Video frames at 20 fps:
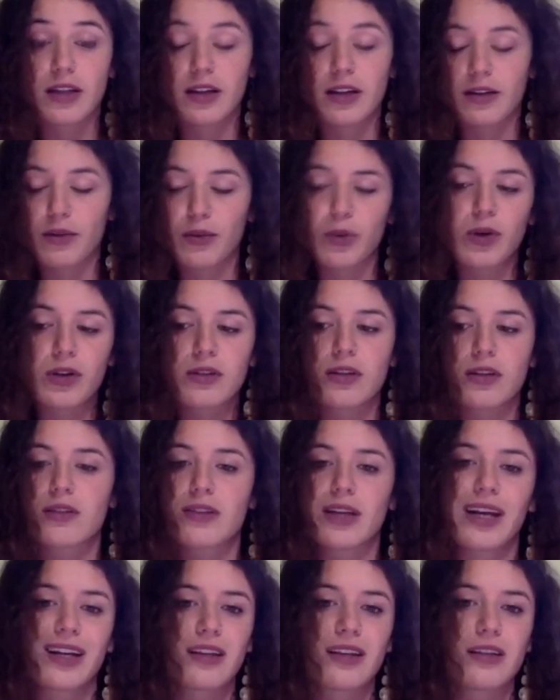was
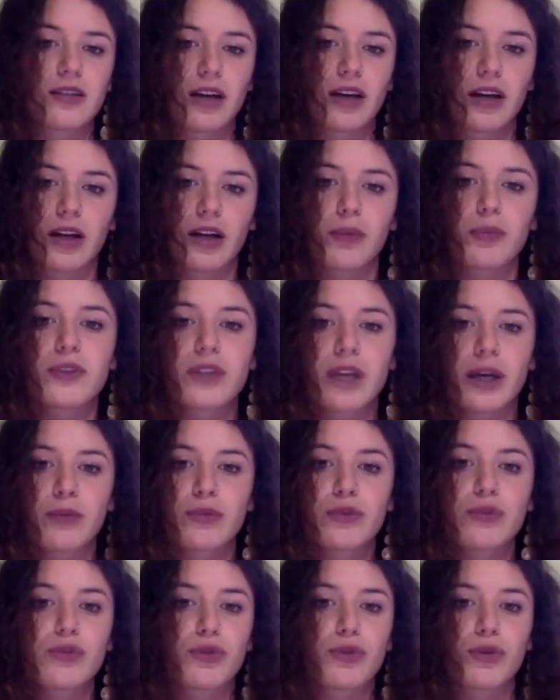Sargsyan's
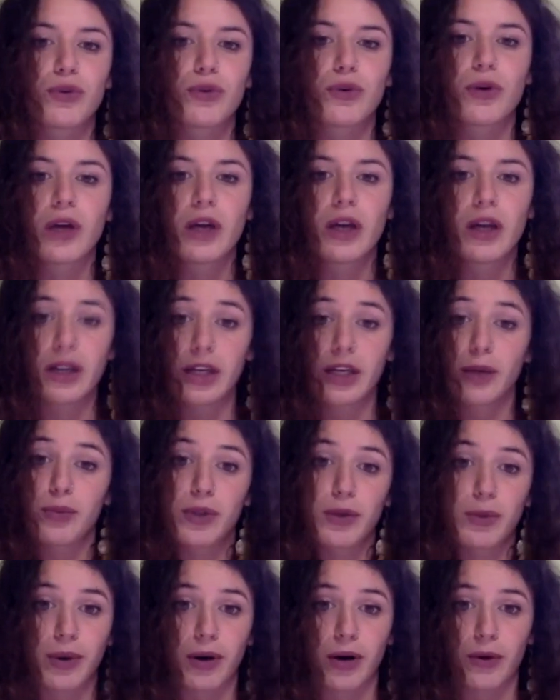attempt to keep the
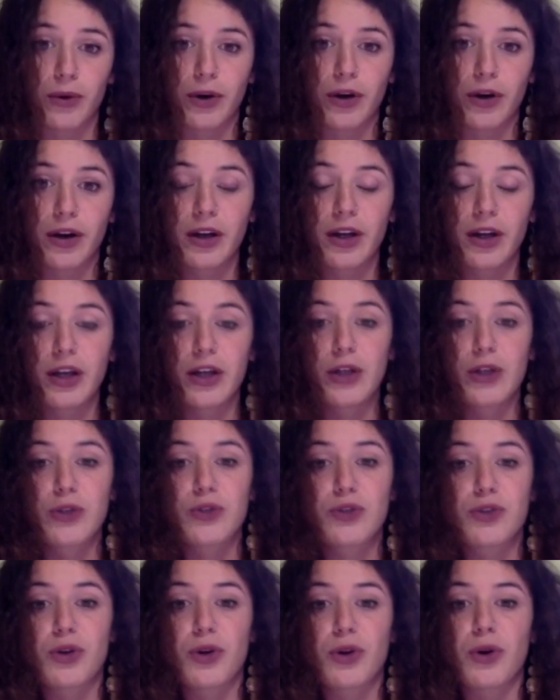power.
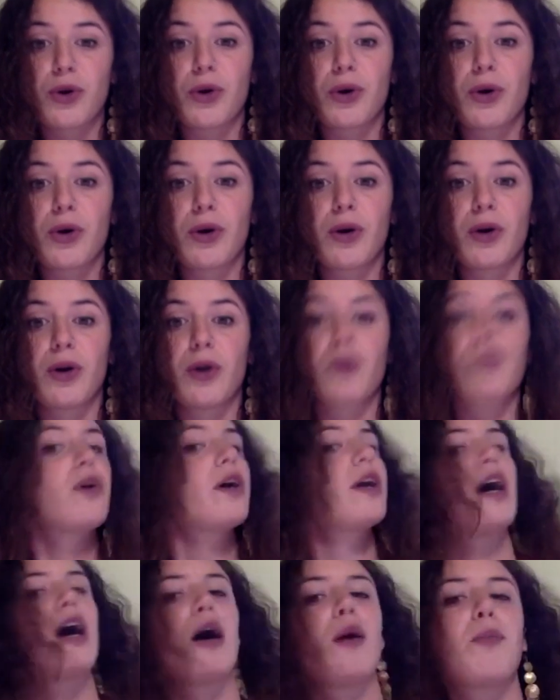So
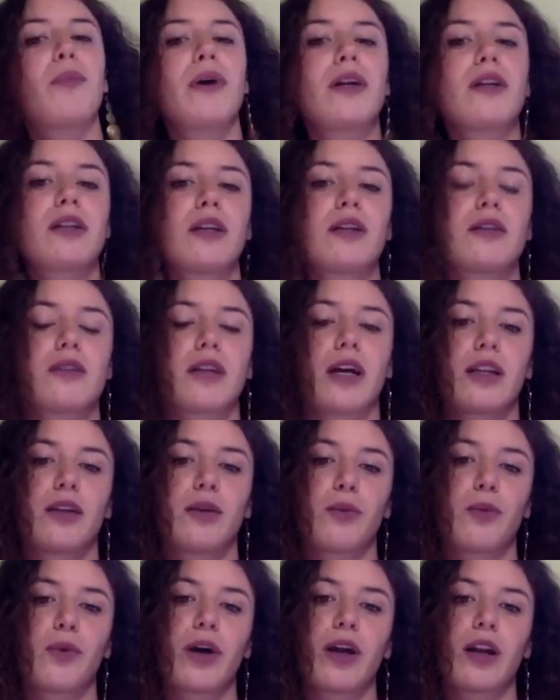what happened is that
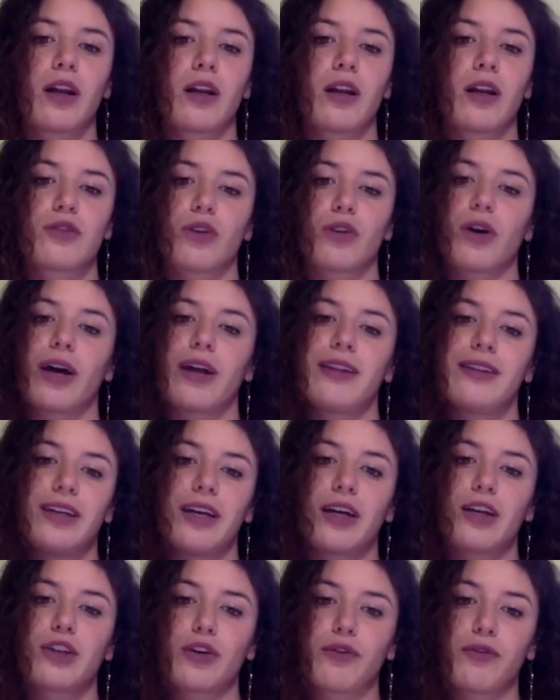at the
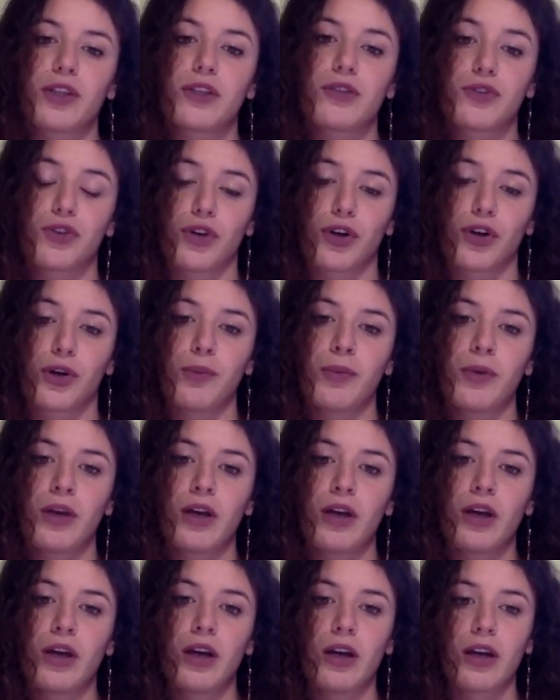end of his term,
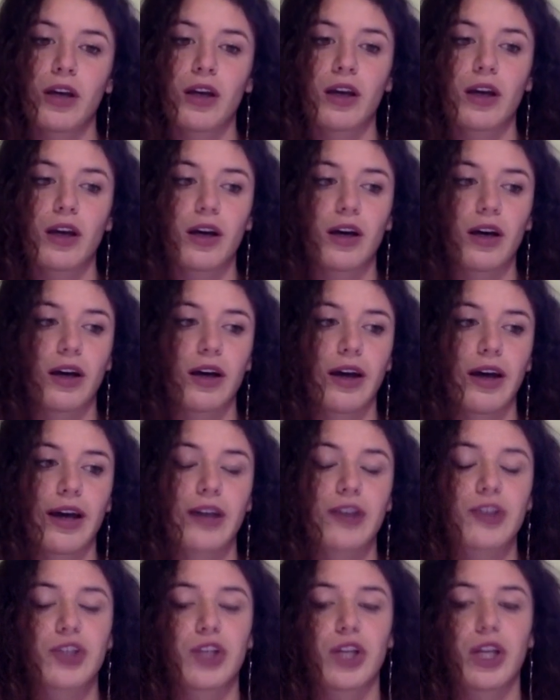
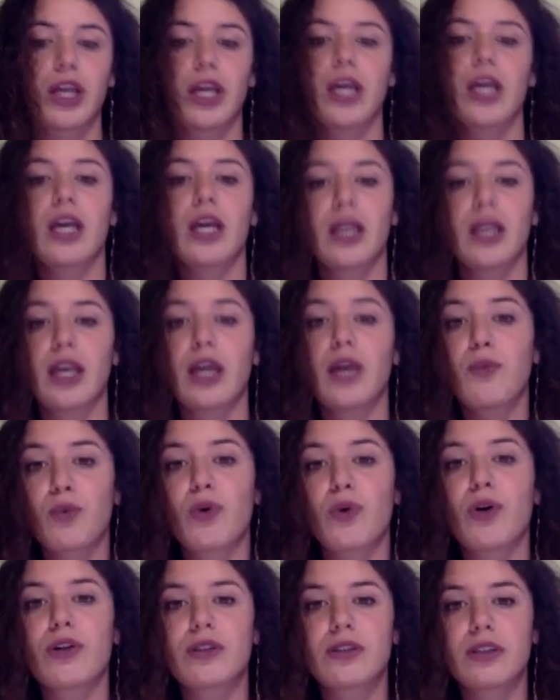actually he
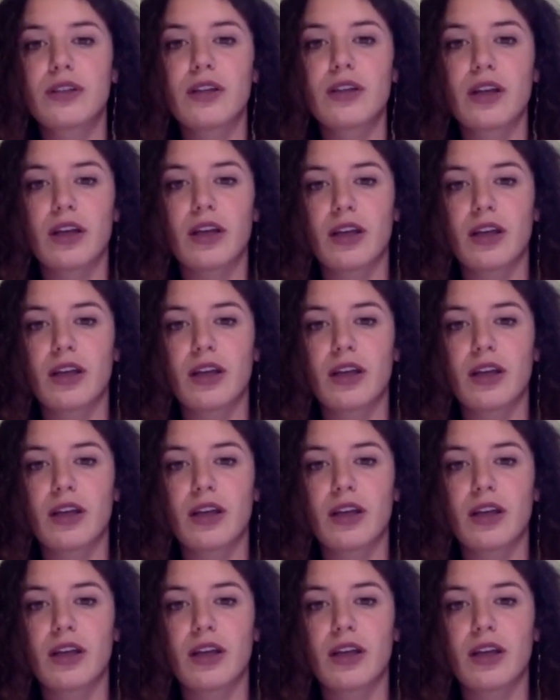wanted